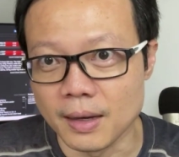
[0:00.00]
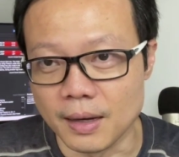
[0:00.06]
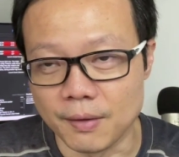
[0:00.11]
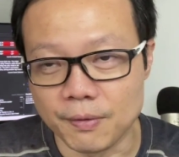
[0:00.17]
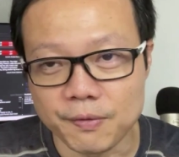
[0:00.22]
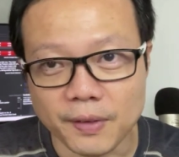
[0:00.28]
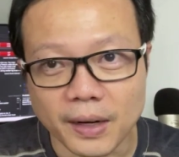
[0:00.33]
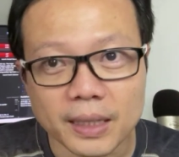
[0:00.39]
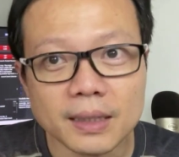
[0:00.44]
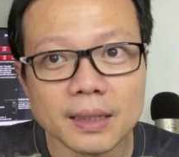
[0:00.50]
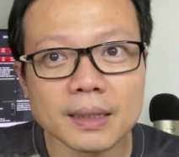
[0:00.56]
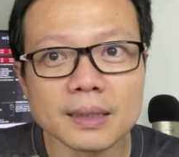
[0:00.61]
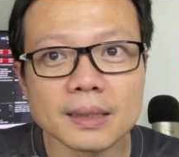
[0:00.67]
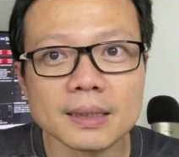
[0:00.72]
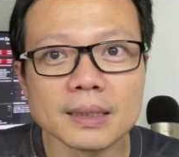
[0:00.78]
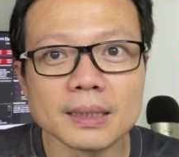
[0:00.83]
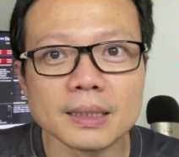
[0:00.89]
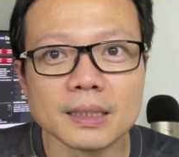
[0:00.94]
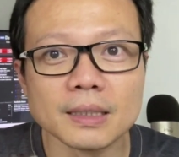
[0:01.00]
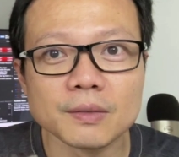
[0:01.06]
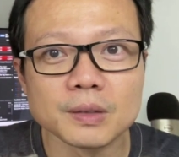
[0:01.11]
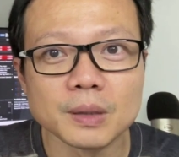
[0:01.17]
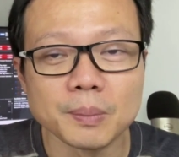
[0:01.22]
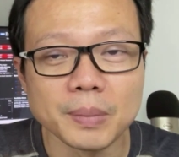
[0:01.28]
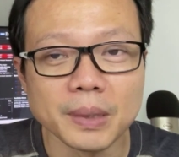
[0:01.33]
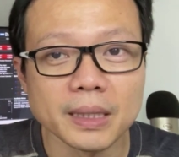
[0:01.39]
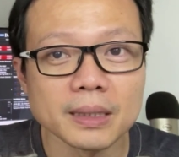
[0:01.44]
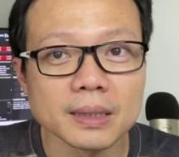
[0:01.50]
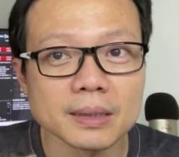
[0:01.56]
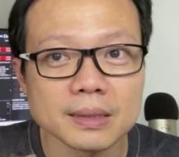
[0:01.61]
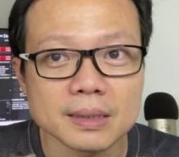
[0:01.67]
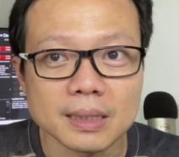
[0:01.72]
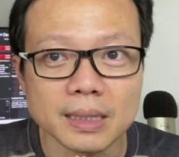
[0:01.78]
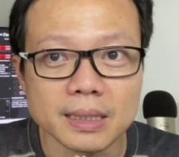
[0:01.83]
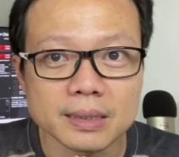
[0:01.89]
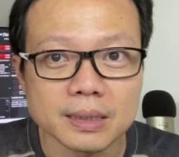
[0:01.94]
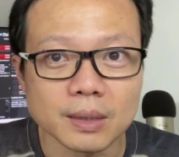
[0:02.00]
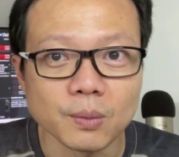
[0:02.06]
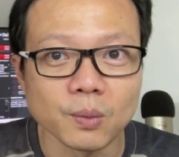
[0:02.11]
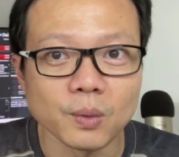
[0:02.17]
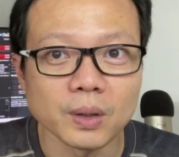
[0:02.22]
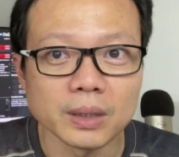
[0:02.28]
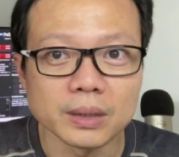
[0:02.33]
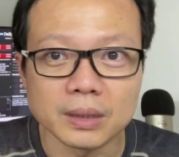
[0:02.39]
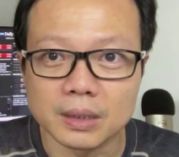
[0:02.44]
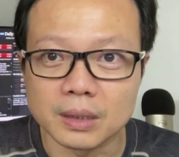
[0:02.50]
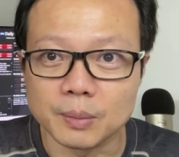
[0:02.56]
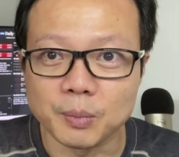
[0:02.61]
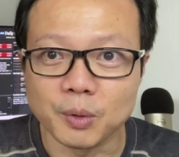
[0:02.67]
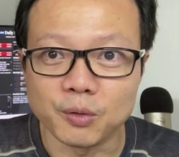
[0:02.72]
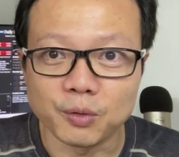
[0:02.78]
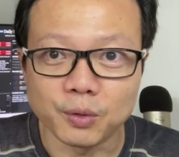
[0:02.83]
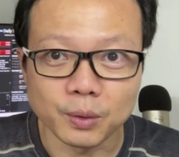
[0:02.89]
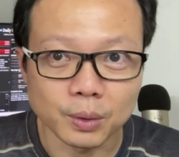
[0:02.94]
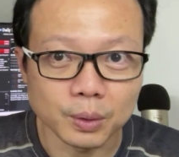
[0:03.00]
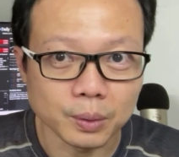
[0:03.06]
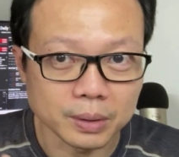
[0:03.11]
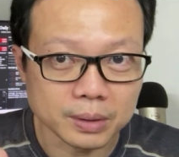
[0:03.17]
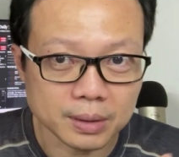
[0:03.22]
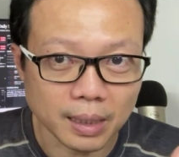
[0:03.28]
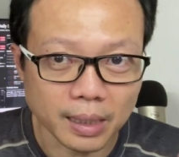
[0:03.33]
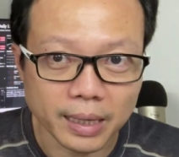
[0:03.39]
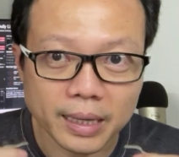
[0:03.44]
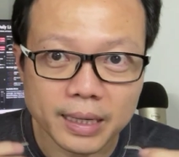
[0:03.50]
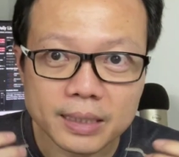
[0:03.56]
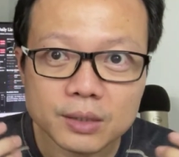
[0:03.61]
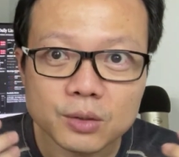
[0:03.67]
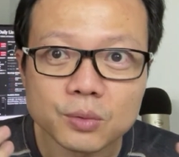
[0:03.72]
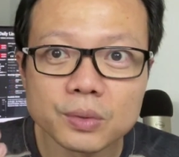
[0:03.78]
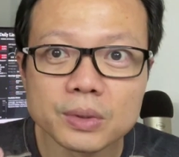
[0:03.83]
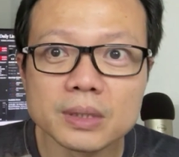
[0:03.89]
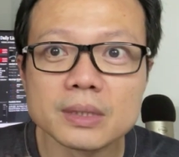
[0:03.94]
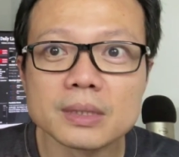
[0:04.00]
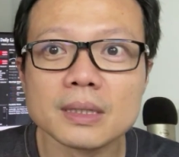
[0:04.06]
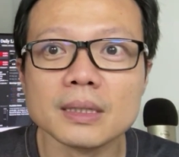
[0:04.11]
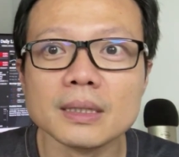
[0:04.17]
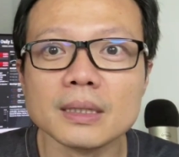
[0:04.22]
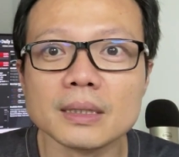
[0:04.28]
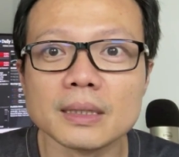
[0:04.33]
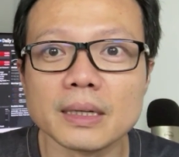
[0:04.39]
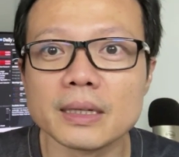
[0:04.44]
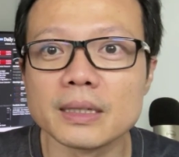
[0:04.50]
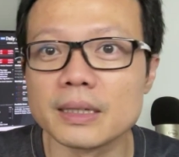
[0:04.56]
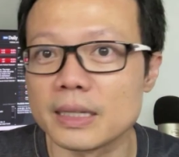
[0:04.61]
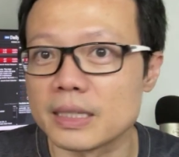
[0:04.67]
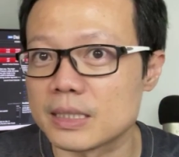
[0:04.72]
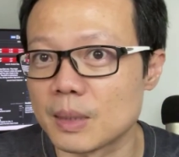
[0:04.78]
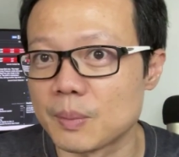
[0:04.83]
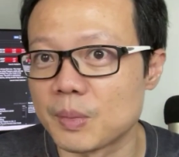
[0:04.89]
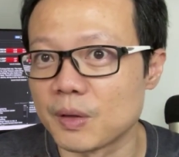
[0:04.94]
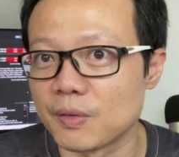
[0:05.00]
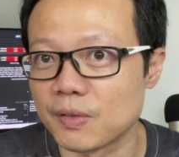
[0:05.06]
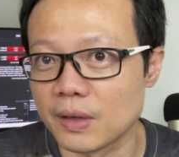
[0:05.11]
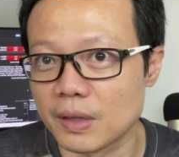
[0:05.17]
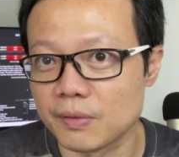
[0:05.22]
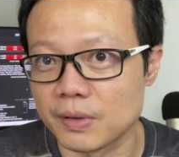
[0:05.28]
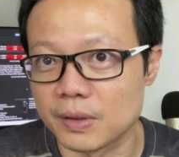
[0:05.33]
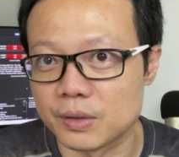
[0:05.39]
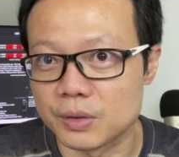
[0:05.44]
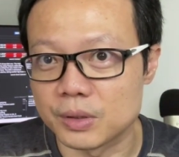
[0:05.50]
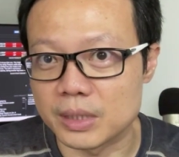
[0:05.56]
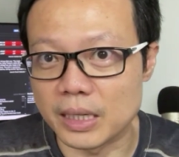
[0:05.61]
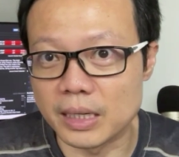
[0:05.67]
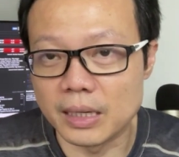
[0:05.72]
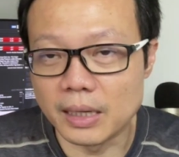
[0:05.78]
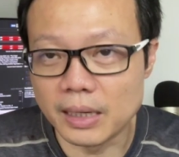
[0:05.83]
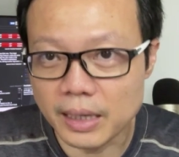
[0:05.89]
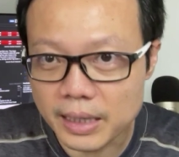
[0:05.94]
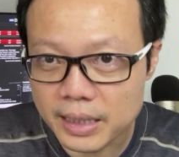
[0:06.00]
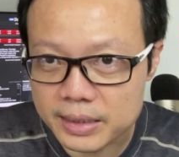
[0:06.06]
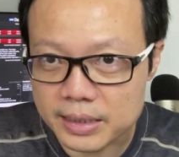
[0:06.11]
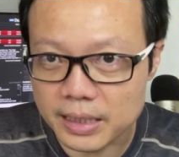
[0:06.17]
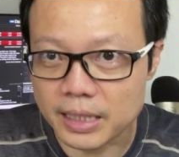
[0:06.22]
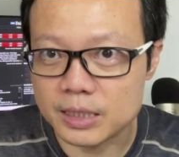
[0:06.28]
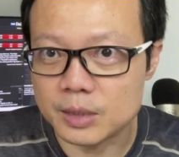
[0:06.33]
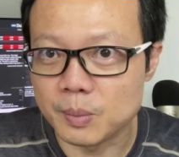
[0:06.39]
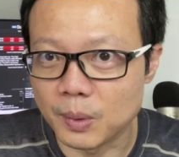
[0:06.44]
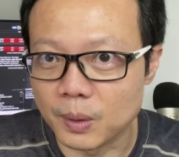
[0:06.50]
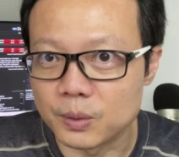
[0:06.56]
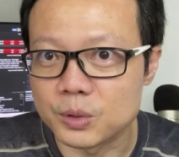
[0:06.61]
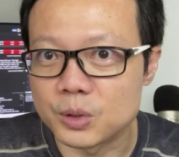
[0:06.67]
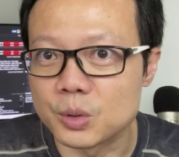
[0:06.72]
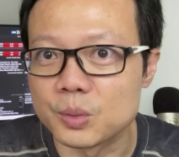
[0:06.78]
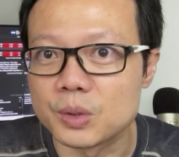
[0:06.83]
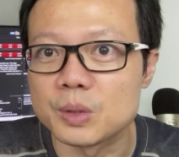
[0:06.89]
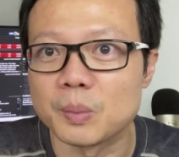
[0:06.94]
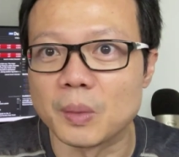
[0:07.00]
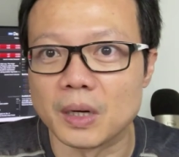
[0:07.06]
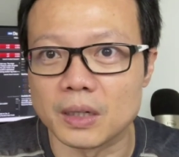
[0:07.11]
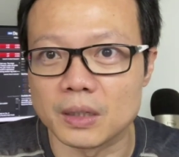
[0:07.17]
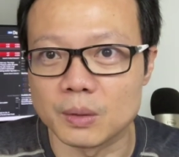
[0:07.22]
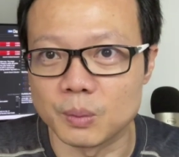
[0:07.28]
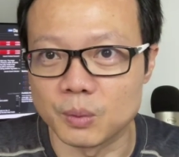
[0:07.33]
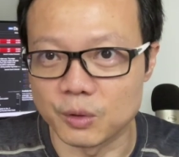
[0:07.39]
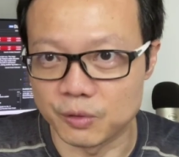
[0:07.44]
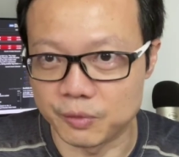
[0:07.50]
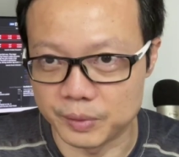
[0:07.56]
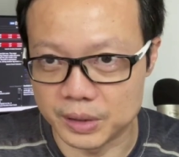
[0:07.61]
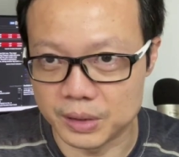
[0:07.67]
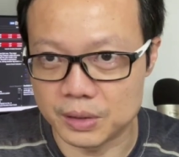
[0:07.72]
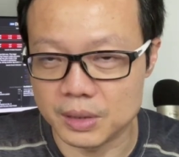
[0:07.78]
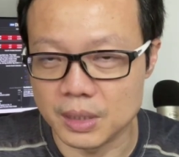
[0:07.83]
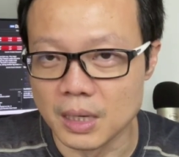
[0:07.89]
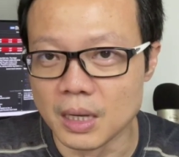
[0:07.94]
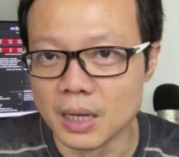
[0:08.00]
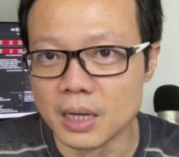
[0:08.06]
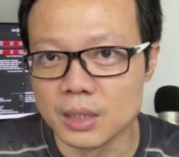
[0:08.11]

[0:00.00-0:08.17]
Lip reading: And finally, if the beta is less than 1, then the portfolio is less risky than the S&P 500 and less exposed to its market movements.